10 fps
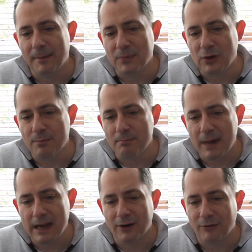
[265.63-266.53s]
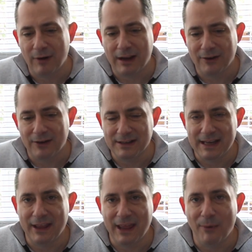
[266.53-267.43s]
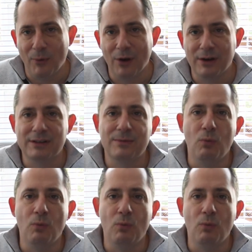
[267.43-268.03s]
You may not recognise how that works.